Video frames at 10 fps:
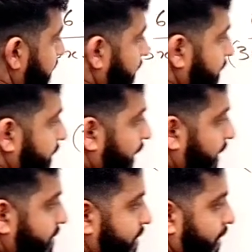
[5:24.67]
the x
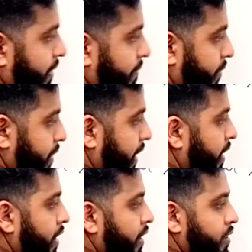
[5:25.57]
here, okay?
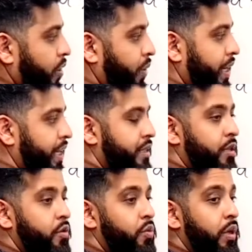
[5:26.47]
So when x
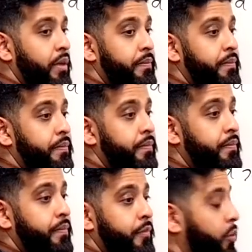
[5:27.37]
equals what?
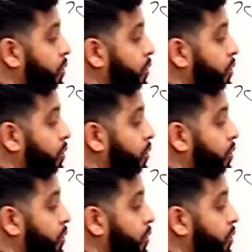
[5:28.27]
We, we,